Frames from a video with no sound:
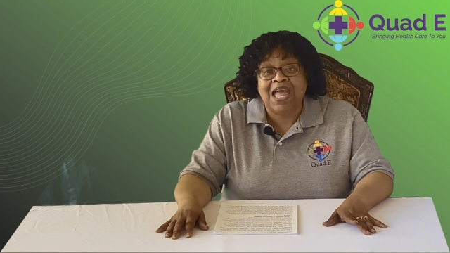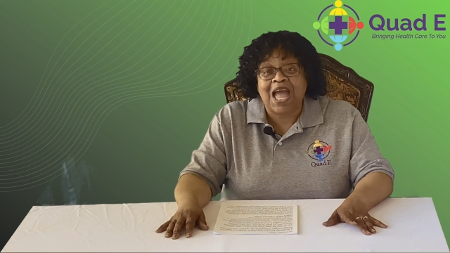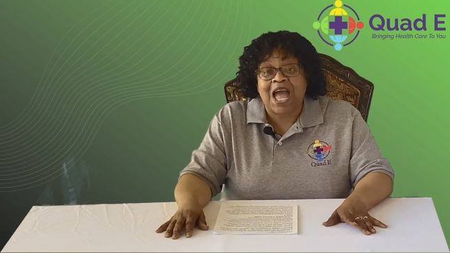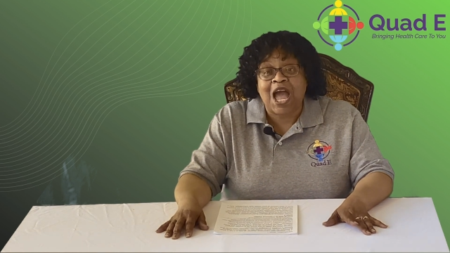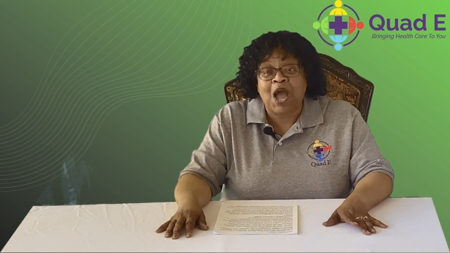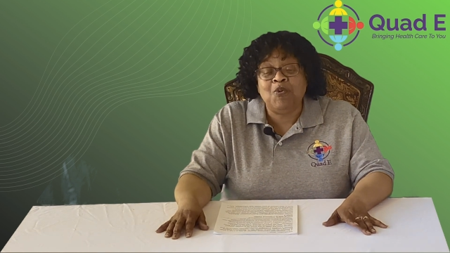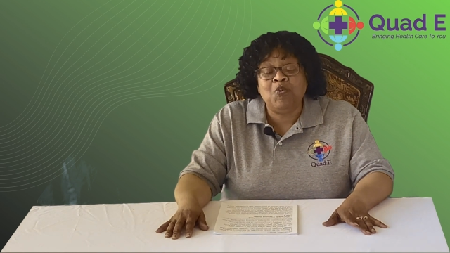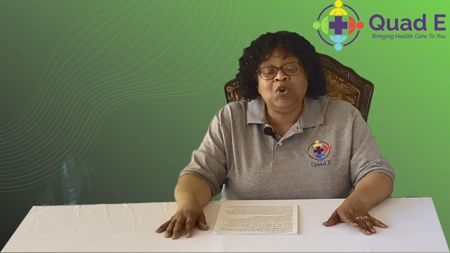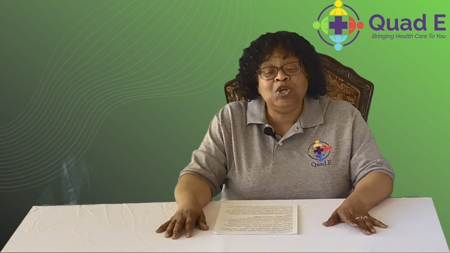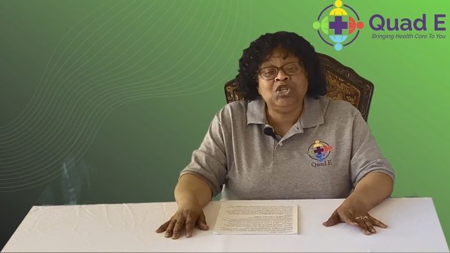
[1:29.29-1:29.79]

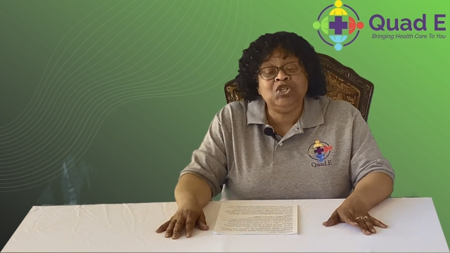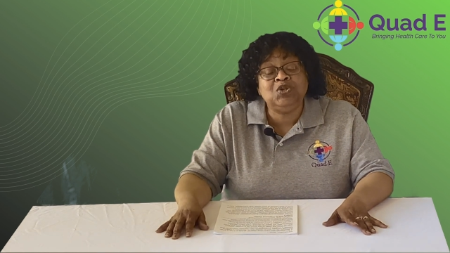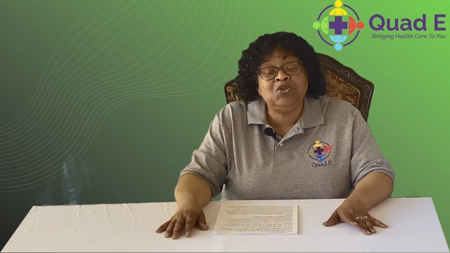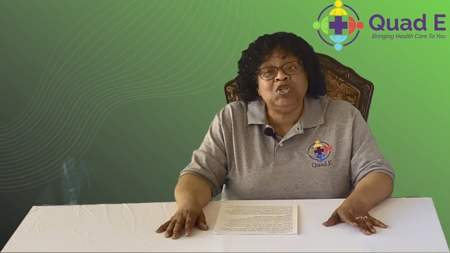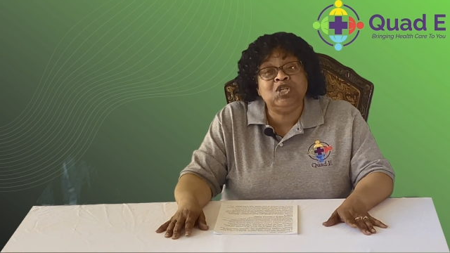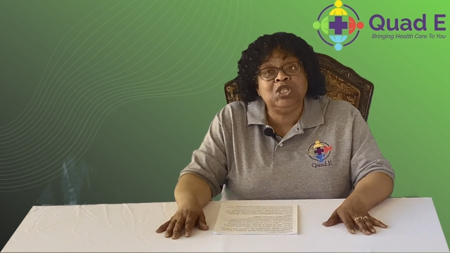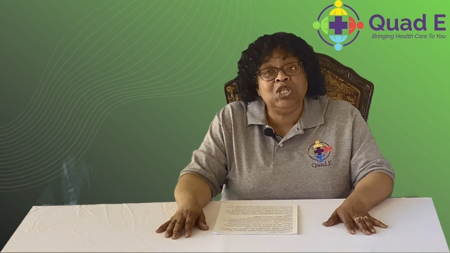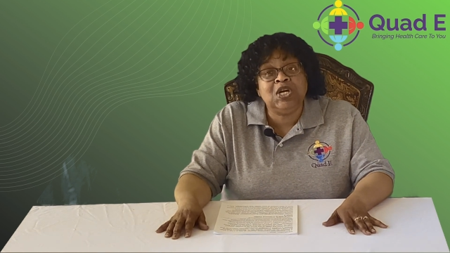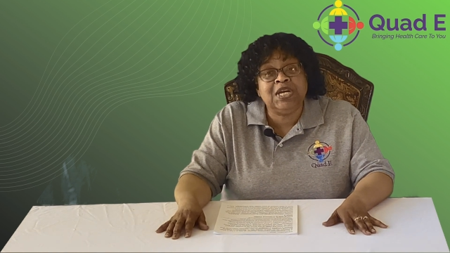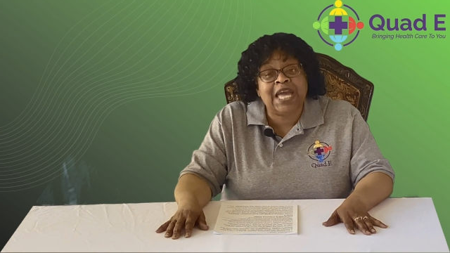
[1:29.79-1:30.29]
I want you
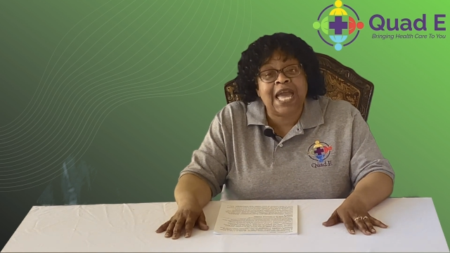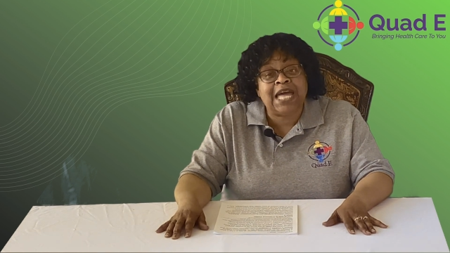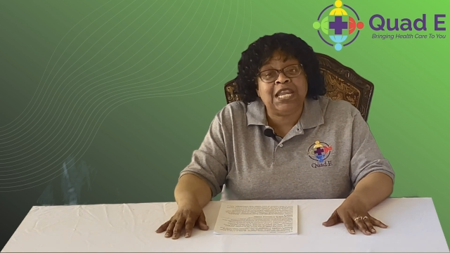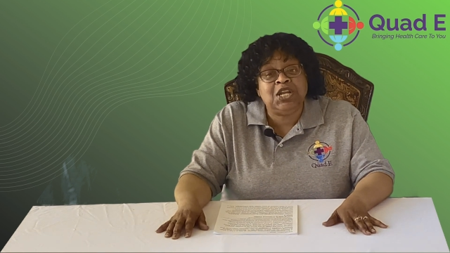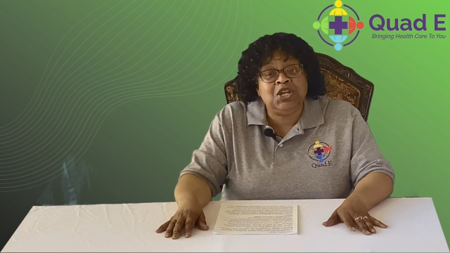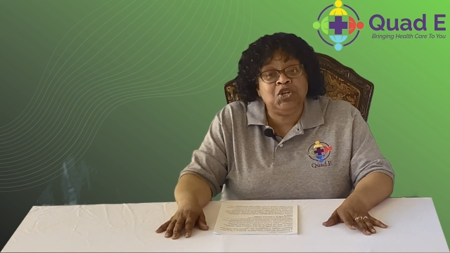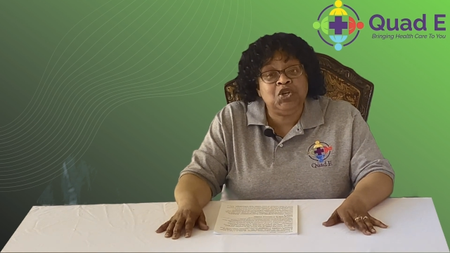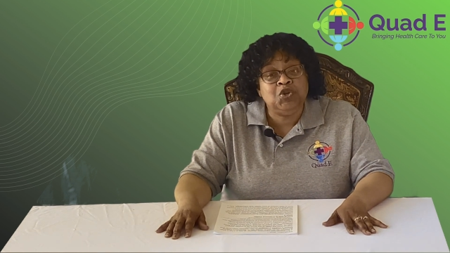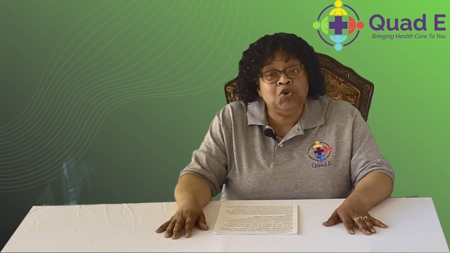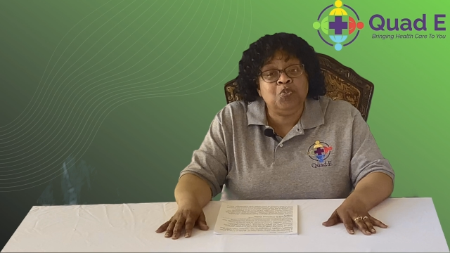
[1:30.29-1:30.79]
to look at
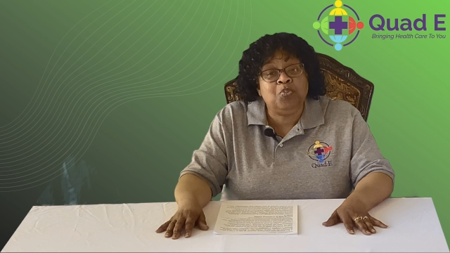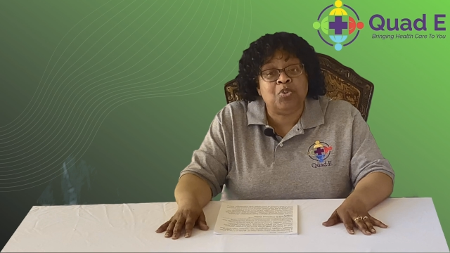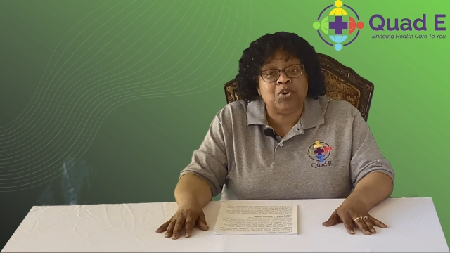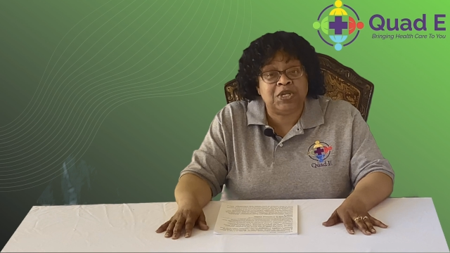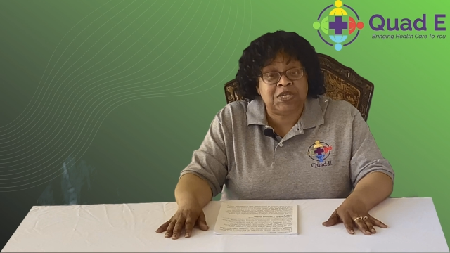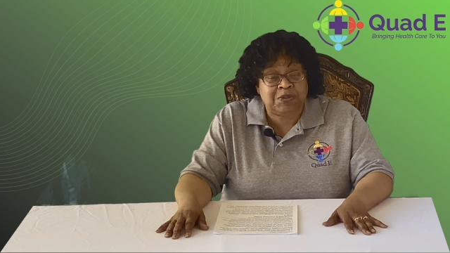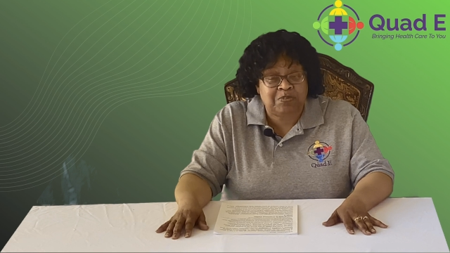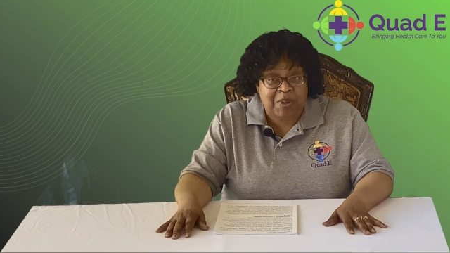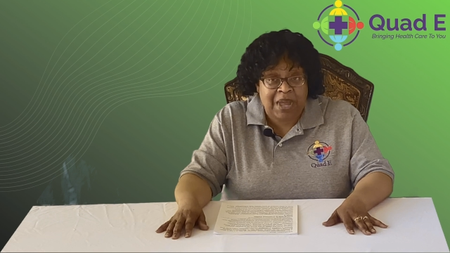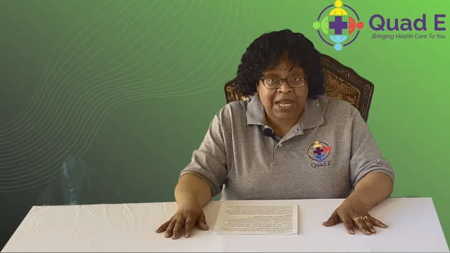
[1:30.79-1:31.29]
a new
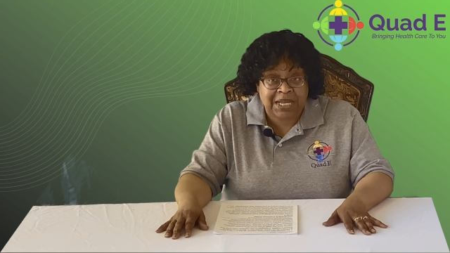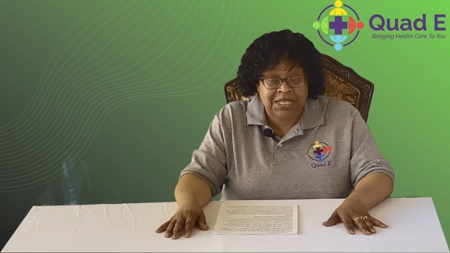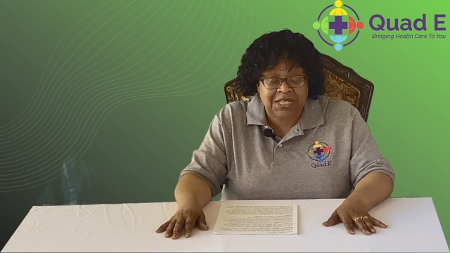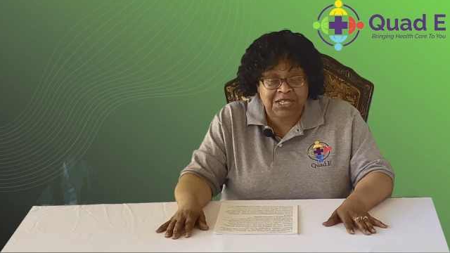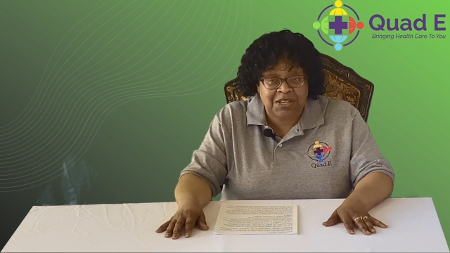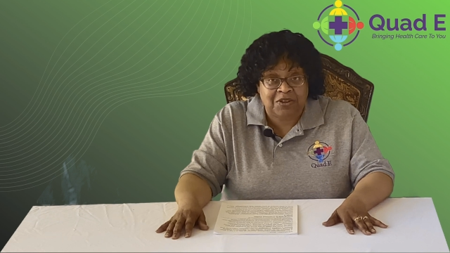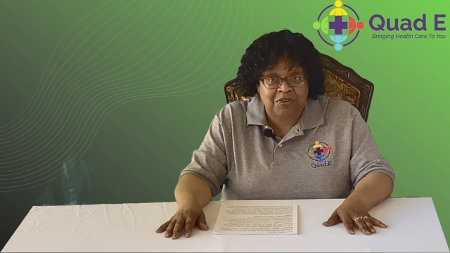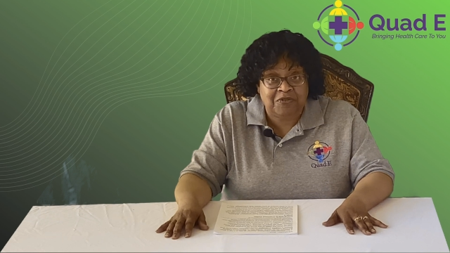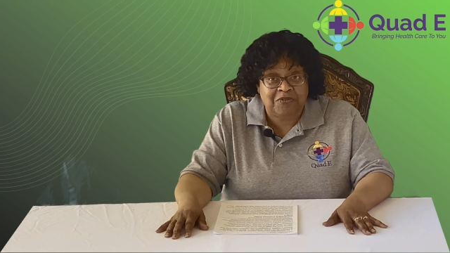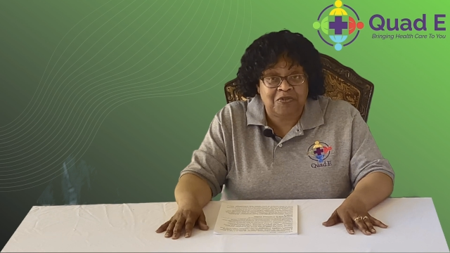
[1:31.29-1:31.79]

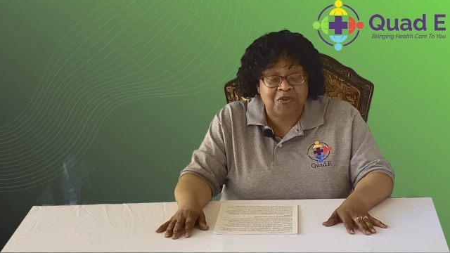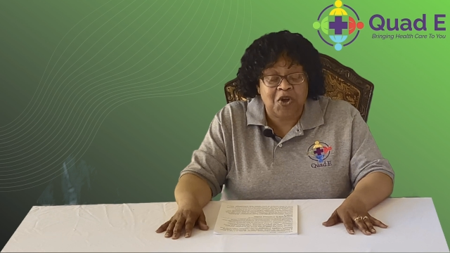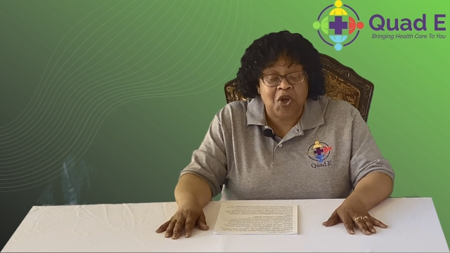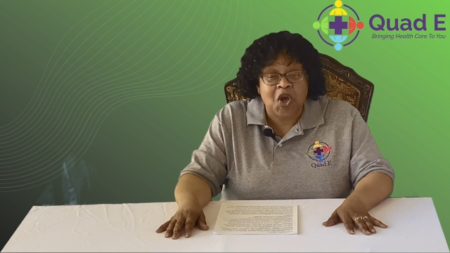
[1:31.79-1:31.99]
perspective